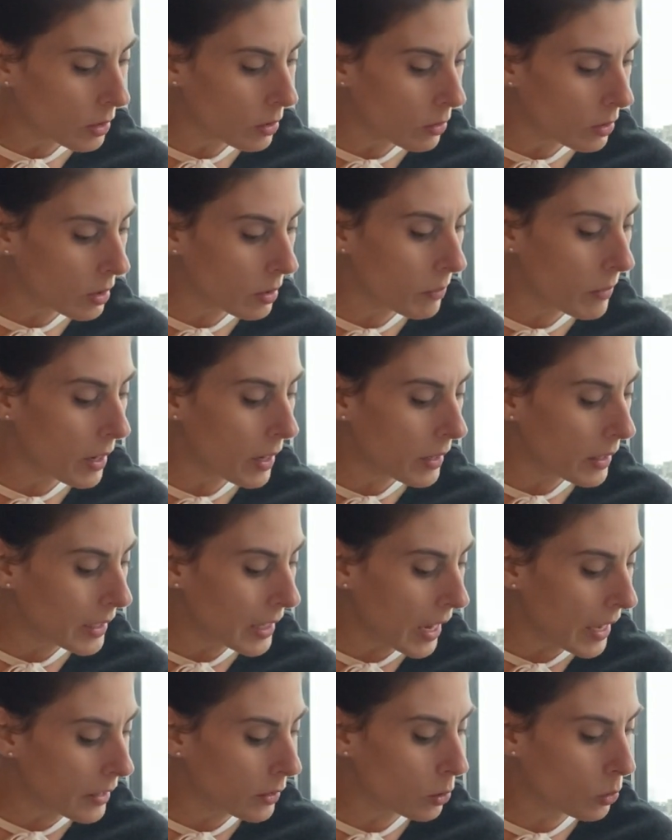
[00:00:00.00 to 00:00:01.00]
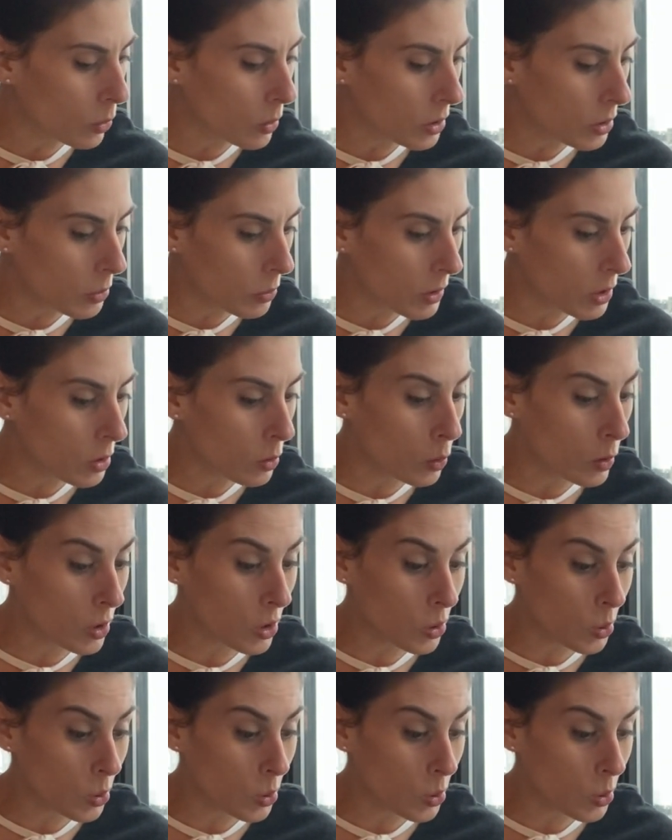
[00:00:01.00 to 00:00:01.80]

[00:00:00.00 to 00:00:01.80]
There's some 10 of Swords, 3 of Swords.